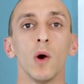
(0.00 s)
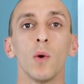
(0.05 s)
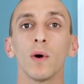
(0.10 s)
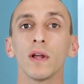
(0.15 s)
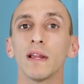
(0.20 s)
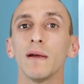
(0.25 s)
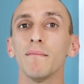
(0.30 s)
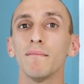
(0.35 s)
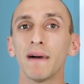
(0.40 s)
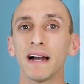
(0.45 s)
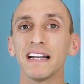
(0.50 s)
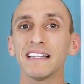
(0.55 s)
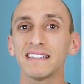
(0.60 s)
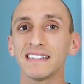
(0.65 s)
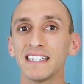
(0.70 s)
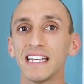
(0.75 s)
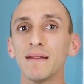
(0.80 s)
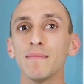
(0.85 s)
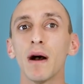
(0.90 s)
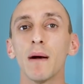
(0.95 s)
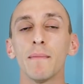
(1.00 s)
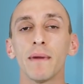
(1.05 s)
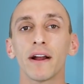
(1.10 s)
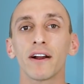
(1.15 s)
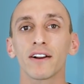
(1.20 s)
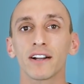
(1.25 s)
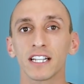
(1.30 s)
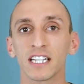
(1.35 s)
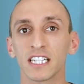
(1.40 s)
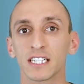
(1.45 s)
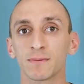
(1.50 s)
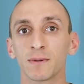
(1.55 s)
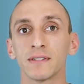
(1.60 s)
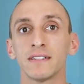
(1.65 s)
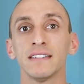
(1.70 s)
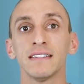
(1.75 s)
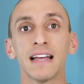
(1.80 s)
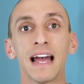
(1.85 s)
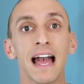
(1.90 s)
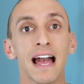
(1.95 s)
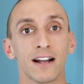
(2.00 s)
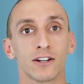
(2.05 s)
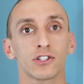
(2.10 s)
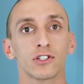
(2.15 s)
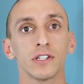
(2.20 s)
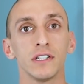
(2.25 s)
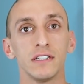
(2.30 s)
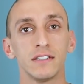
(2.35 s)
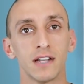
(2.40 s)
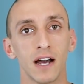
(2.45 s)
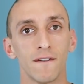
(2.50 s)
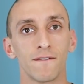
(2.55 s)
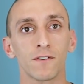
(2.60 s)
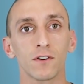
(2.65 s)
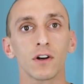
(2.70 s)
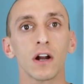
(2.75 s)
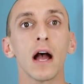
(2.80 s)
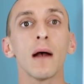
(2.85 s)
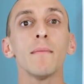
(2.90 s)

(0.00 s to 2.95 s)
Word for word: While it might seem American Express is actually tougher,